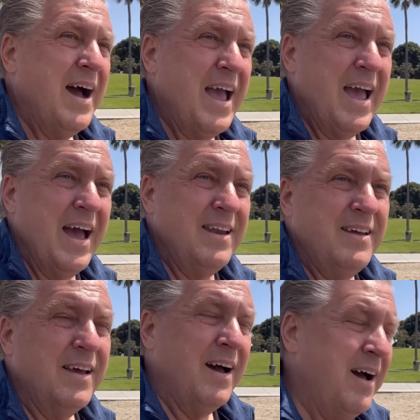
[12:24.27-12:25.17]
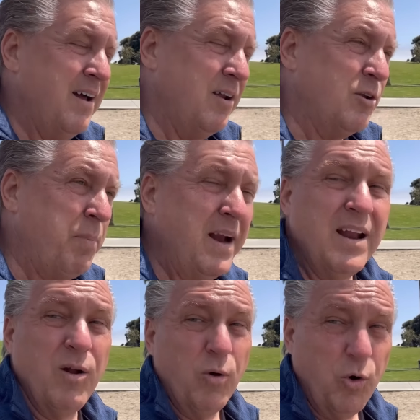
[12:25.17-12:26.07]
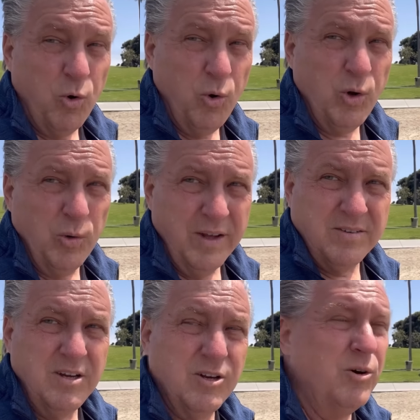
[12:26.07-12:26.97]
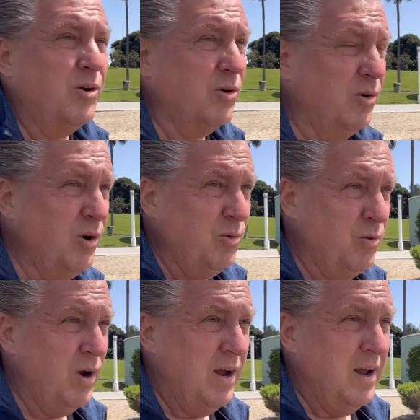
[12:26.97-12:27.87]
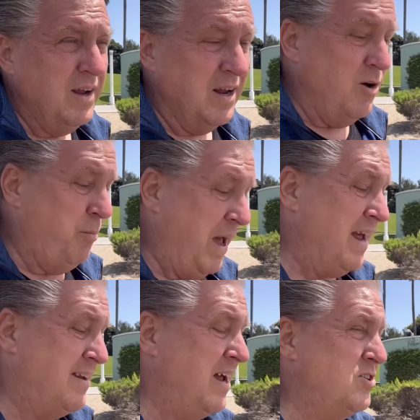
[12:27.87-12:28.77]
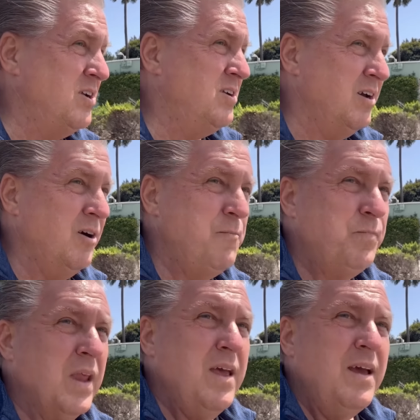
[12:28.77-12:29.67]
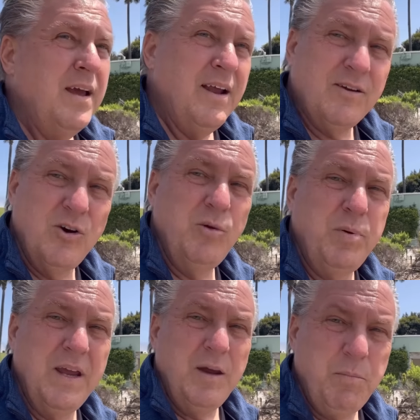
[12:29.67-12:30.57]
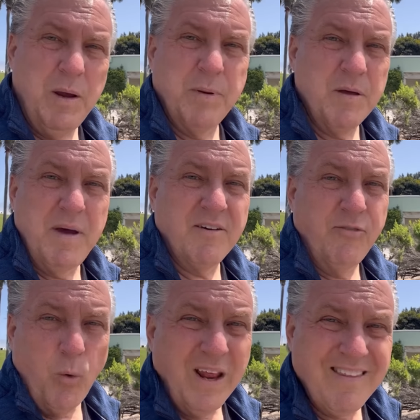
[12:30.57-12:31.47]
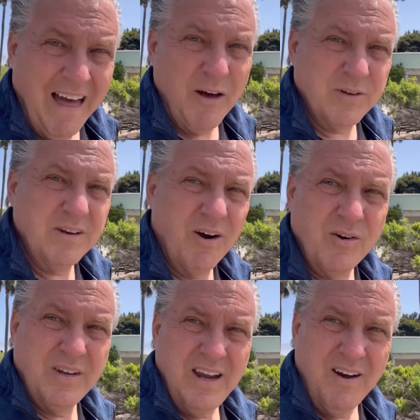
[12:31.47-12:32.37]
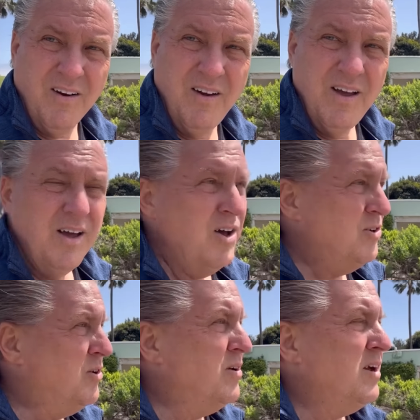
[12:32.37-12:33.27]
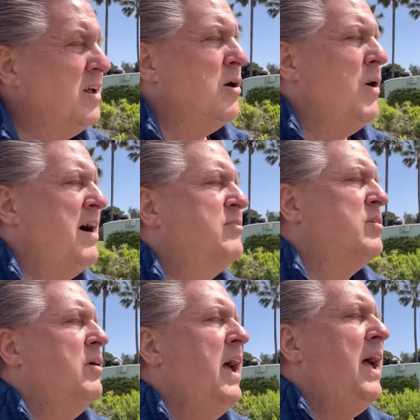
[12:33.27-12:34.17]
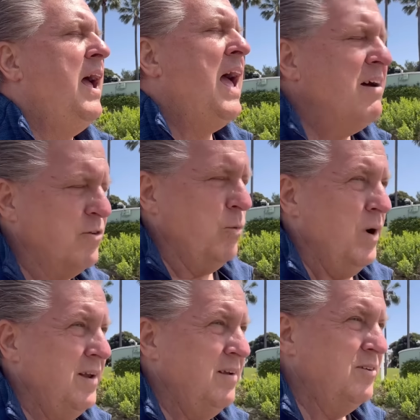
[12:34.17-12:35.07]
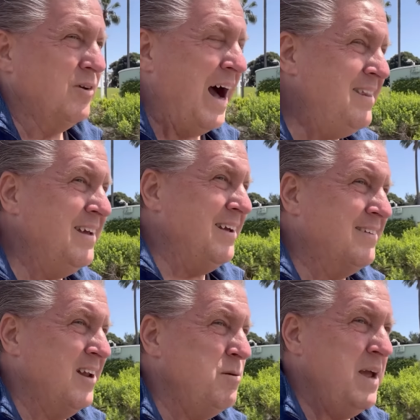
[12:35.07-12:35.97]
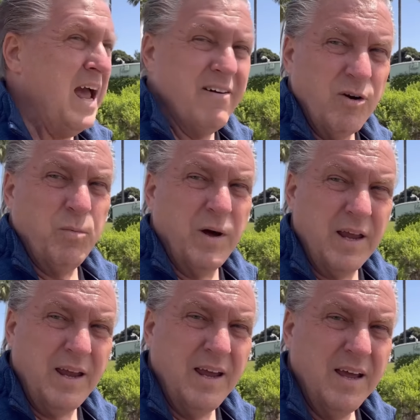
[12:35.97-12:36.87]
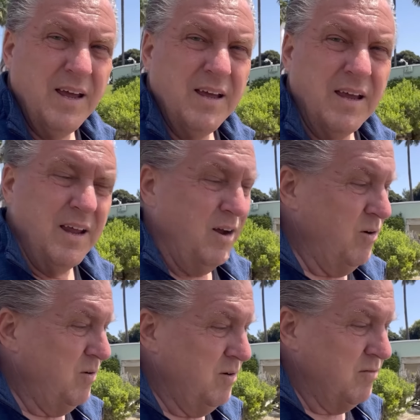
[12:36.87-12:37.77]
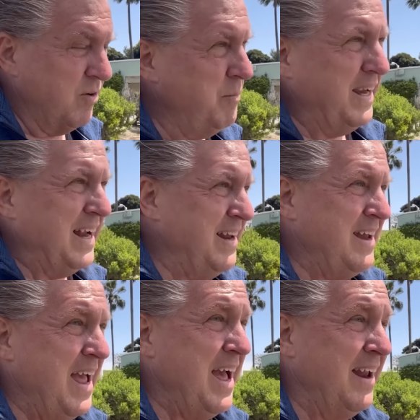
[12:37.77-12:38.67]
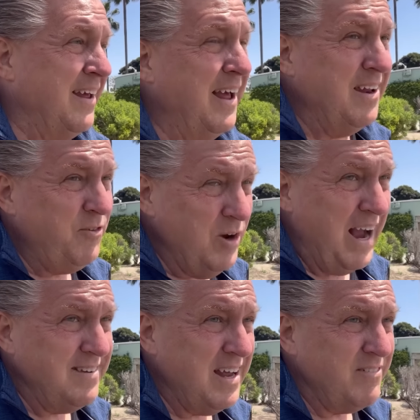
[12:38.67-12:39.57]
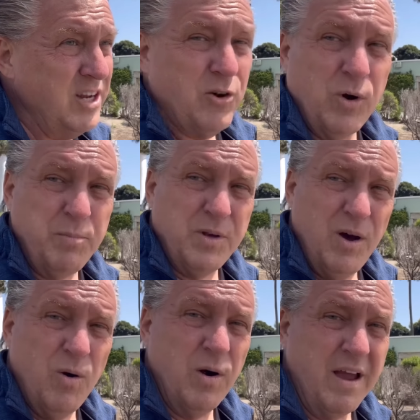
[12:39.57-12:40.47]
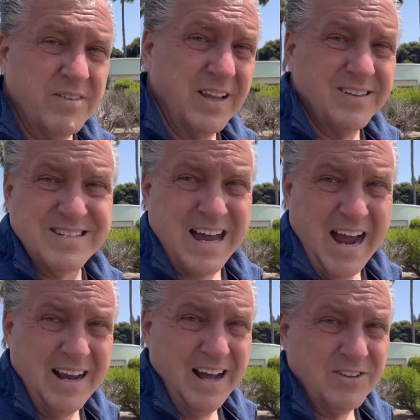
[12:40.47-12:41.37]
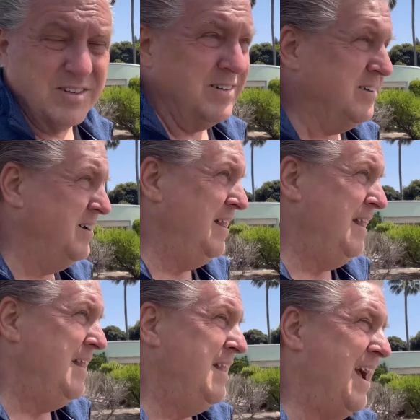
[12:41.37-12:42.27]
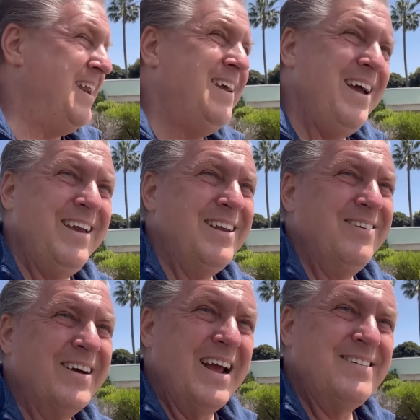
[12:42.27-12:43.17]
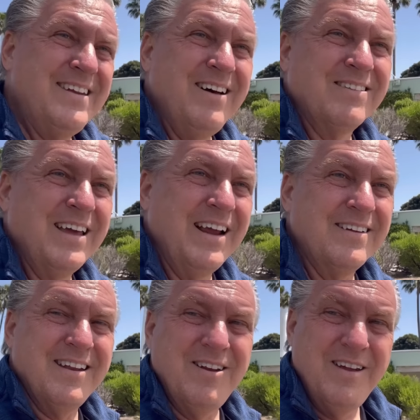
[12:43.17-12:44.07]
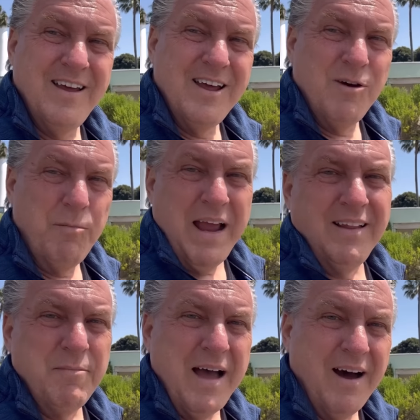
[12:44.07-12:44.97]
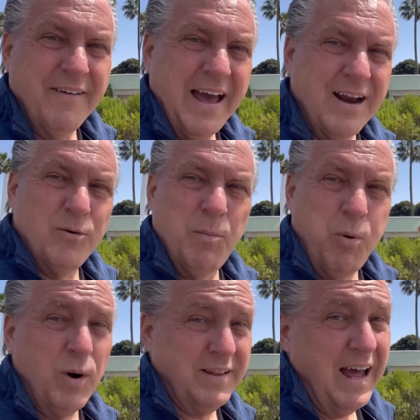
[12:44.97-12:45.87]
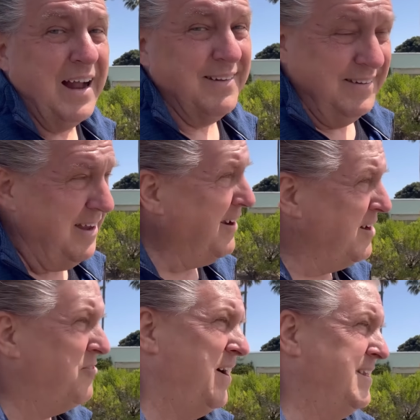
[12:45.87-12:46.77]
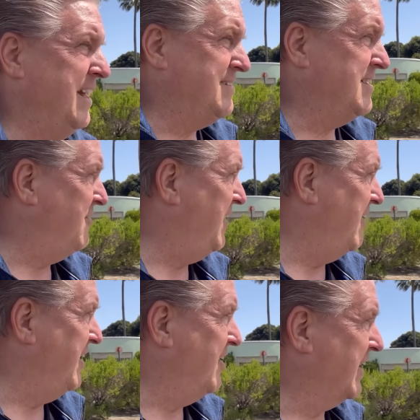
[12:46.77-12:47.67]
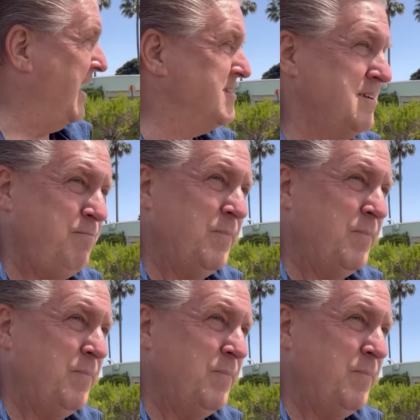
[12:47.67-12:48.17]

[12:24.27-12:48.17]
And depending on who you listen to and who you, you know, pay attention to, it could be people that make $40,000 a year. So they're going to go after everyone. So I think it's going to be everybody, you know, from beginning to end. And if you guys have any crypto or you have a little side hustle, and yeah, you know what, I sell things and mail them out and I don't report that. They're going to find that stuff out now, guys.